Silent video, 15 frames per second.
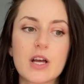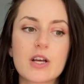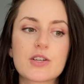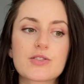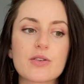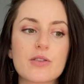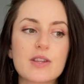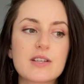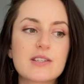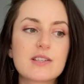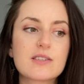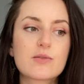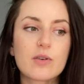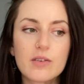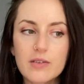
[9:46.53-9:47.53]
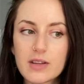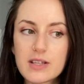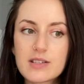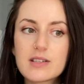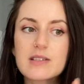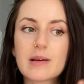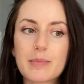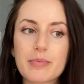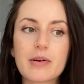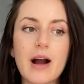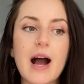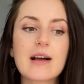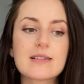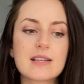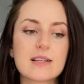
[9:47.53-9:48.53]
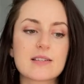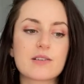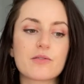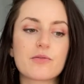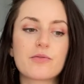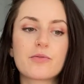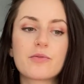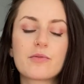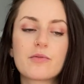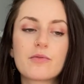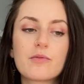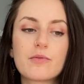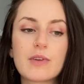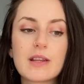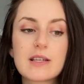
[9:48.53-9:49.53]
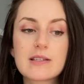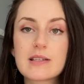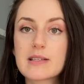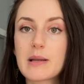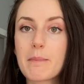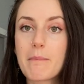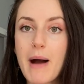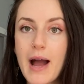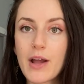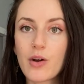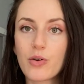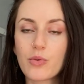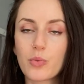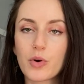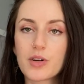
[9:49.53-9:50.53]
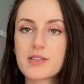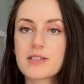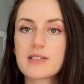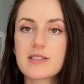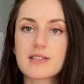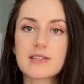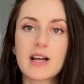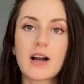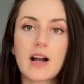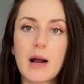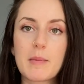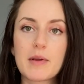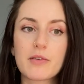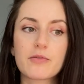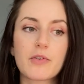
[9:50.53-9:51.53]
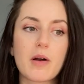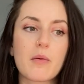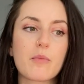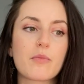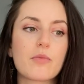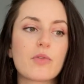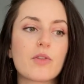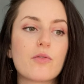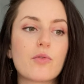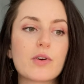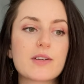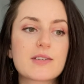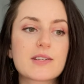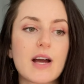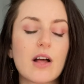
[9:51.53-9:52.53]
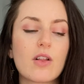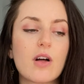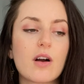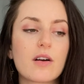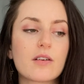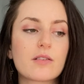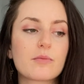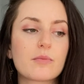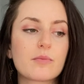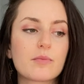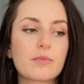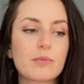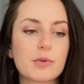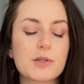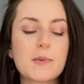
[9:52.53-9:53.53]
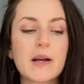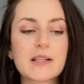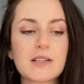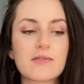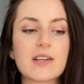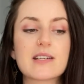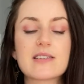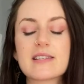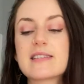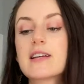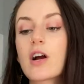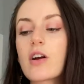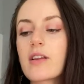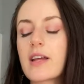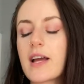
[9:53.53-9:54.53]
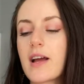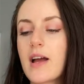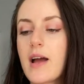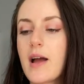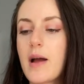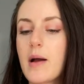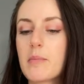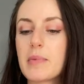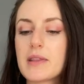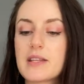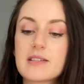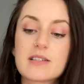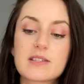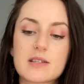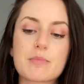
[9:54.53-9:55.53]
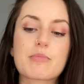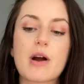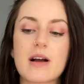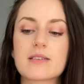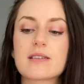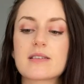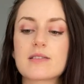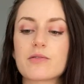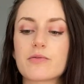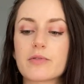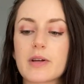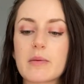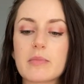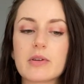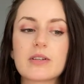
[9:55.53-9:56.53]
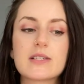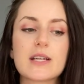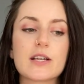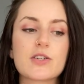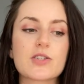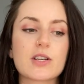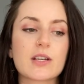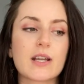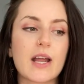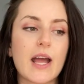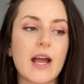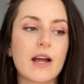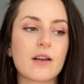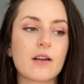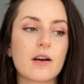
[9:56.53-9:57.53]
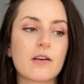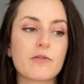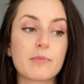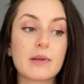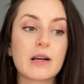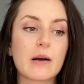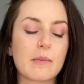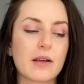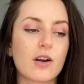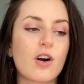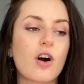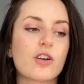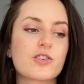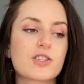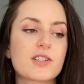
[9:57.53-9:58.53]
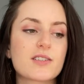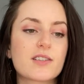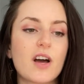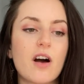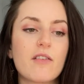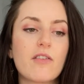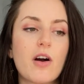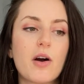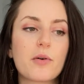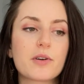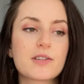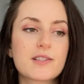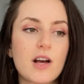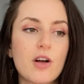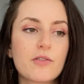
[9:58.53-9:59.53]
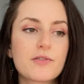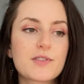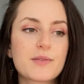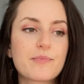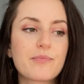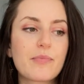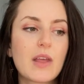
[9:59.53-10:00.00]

So this is this is a process of, and this is in my own words, this is not coming from the voice dialogue perspective necessarily, but this is the process of rehabilitation and of becoming conscious of ourselves.